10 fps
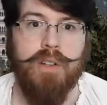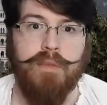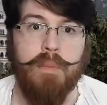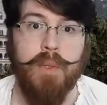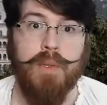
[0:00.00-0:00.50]

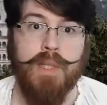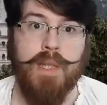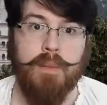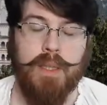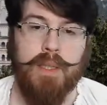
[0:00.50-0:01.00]
of booze in
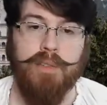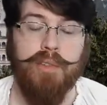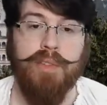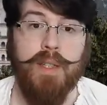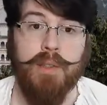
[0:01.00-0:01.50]
the middle of a
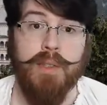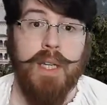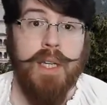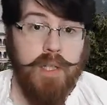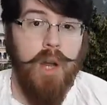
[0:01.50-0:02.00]
field.
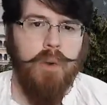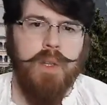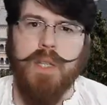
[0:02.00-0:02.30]
No,